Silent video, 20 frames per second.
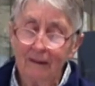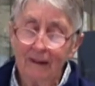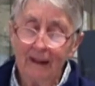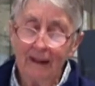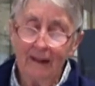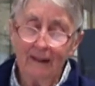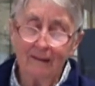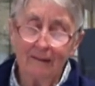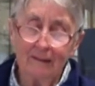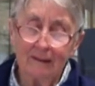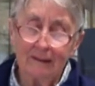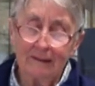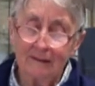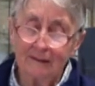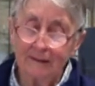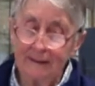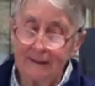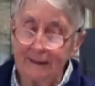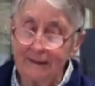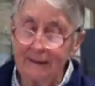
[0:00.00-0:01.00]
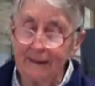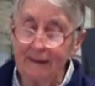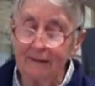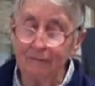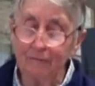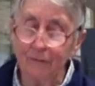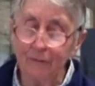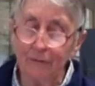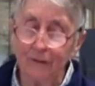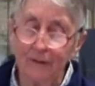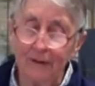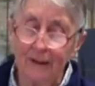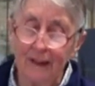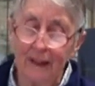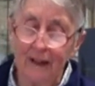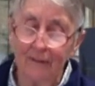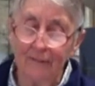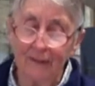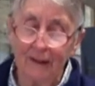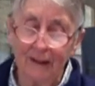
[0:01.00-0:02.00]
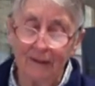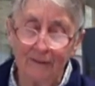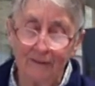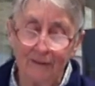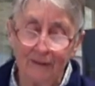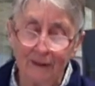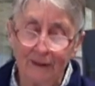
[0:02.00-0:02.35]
and it says here further down that